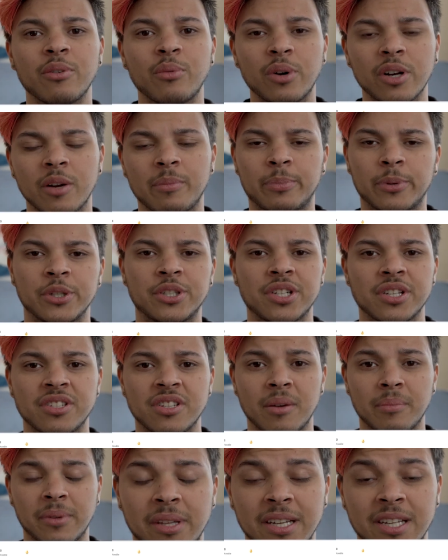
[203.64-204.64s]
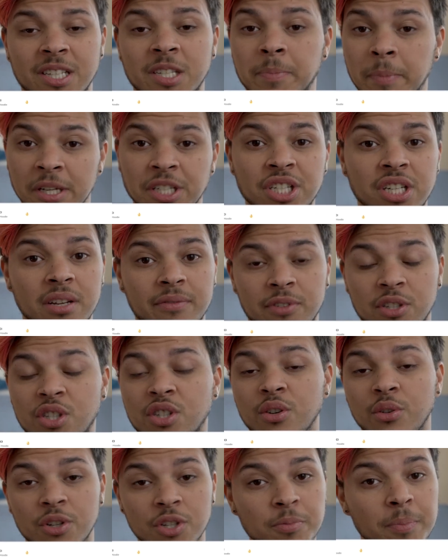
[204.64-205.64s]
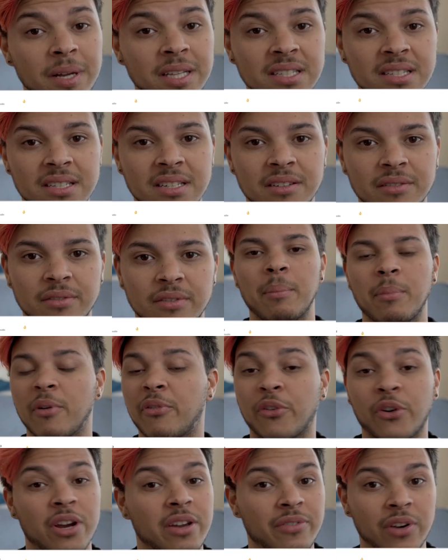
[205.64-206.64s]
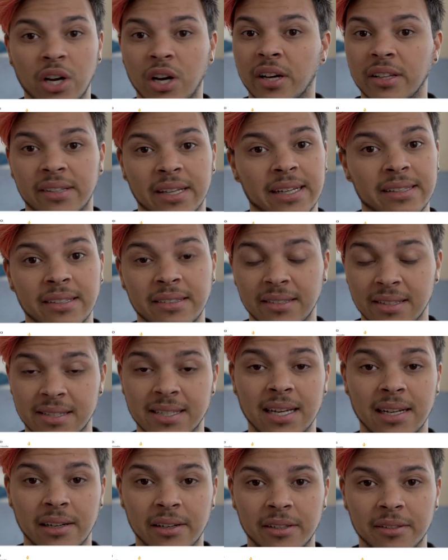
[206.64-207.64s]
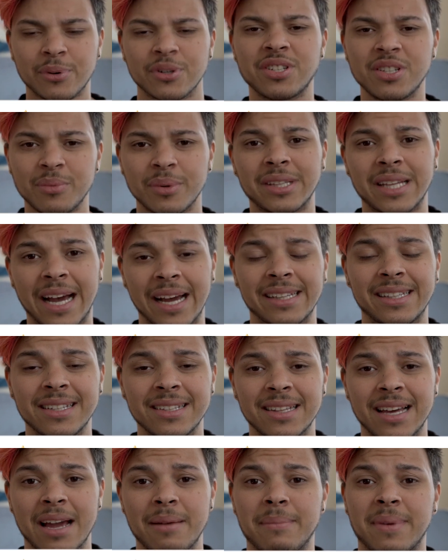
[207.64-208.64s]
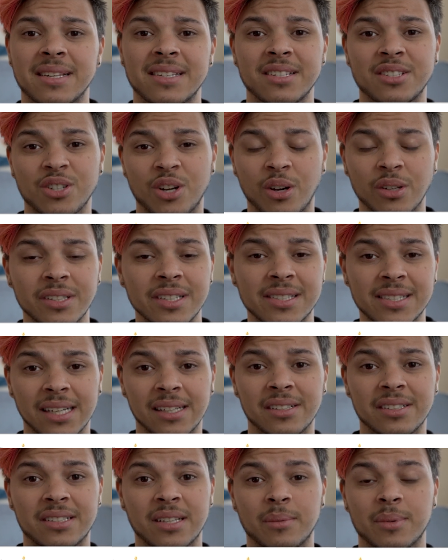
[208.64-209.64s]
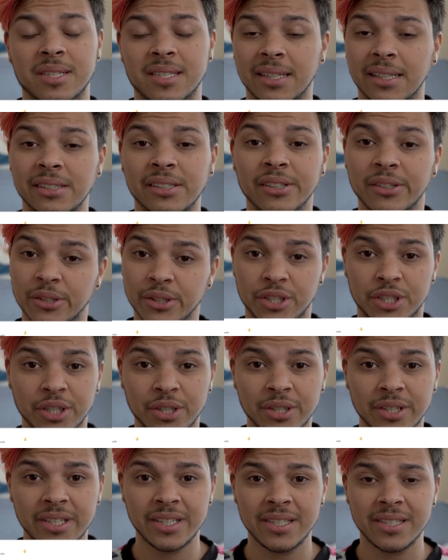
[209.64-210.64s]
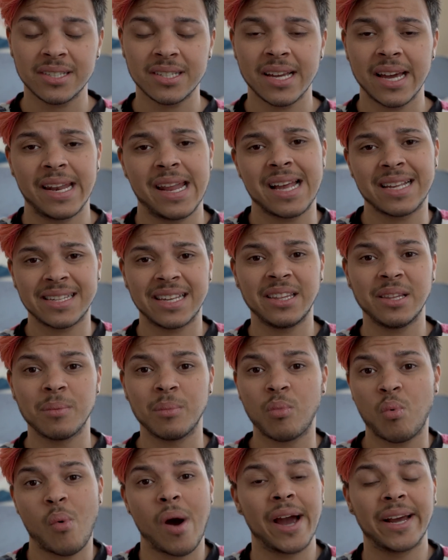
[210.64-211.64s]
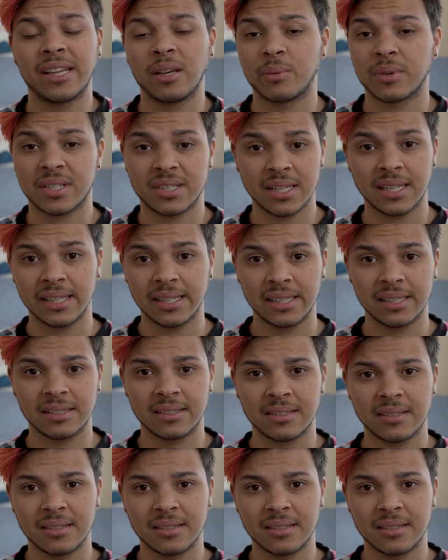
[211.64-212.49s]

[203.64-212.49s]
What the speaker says: want to purchase something, especially if it's so expensive, before even contacting the seller. Personally, what I did, I messaged all the sellers that were selling the Gucci hoodies and asking them why they were selling it.